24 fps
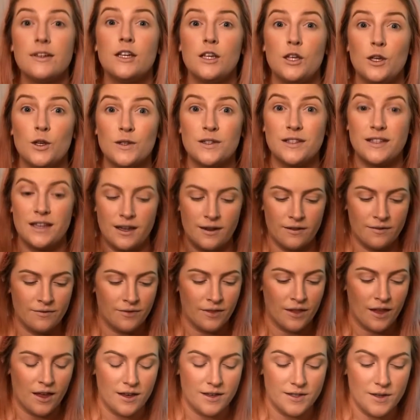you'll see.
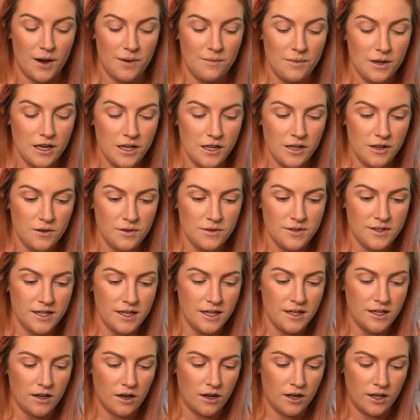So I'm going to use
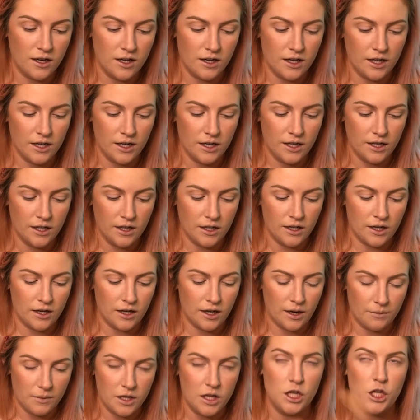it on,
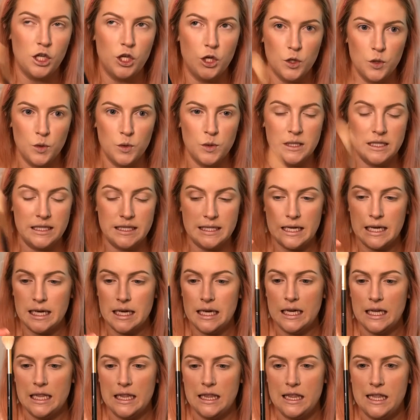I'm going to use
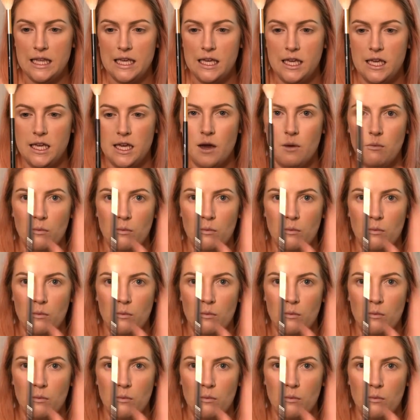the